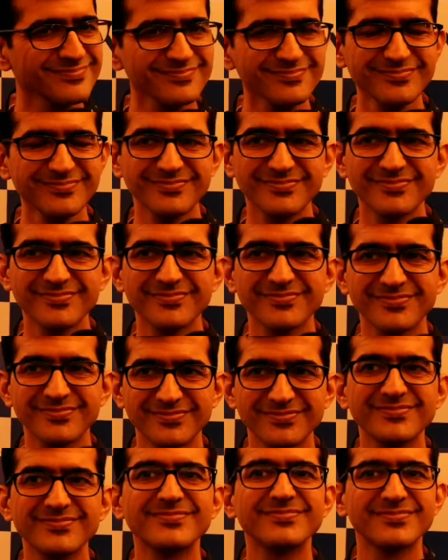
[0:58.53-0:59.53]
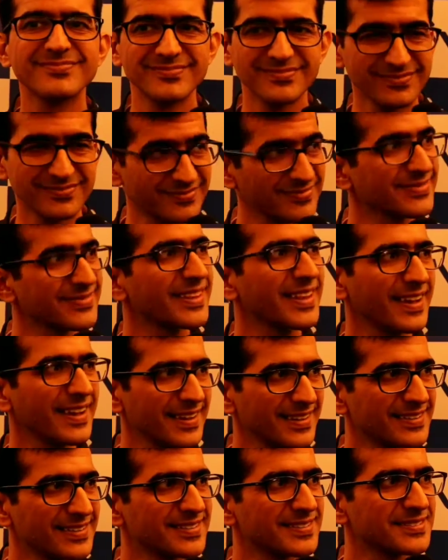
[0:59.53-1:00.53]
It's my style.
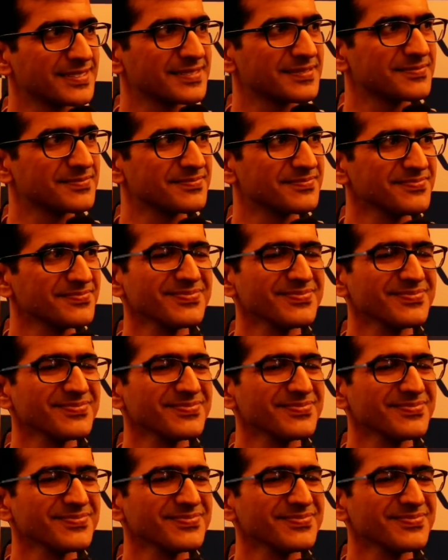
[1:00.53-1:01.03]
Yeah. Whose style?